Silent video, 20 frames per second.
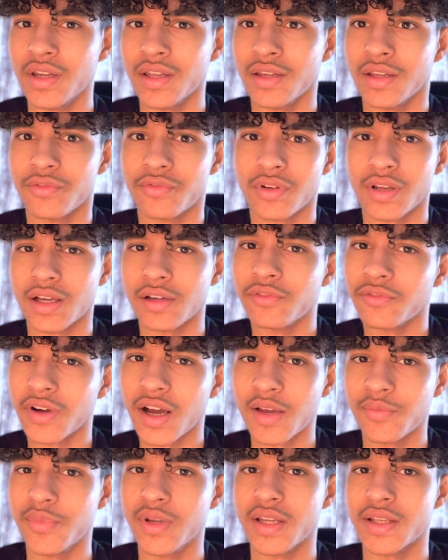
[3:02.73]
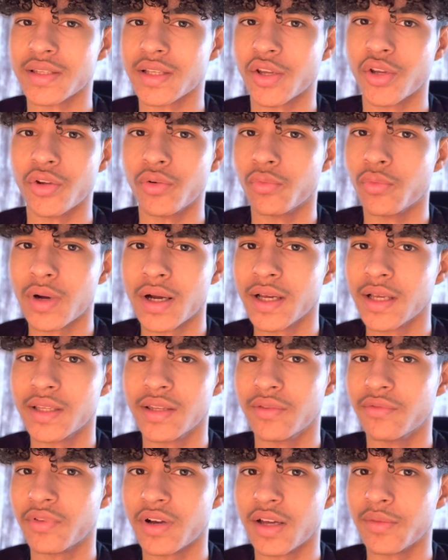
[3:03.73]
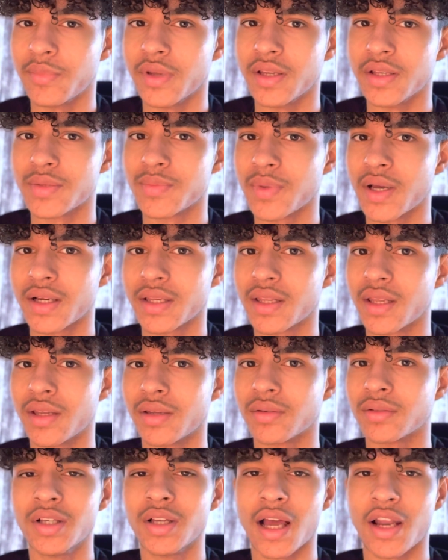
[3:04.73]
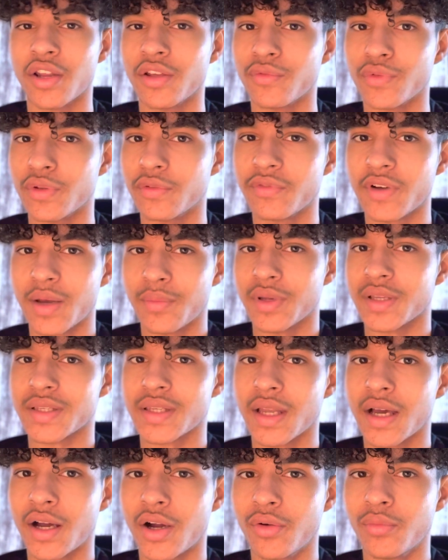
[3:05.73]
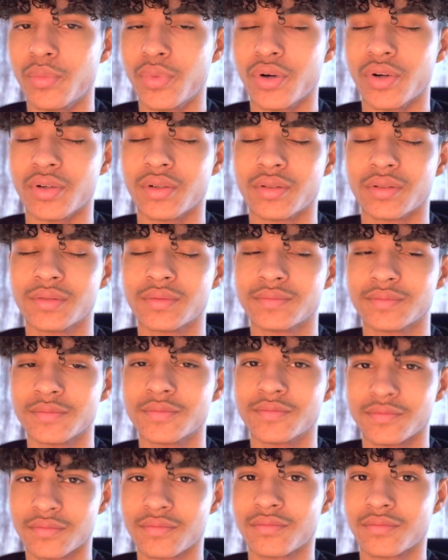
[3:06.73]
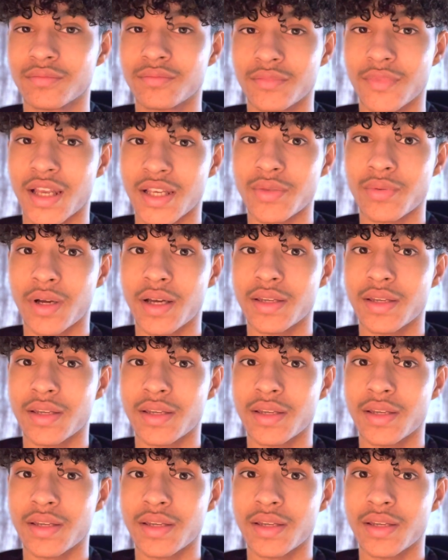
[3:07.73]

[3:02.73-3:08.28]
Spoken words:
in it for like 5 minutes. I don't know why I did 5 minutes back then. I don't even do 5 minutes now, but that's what I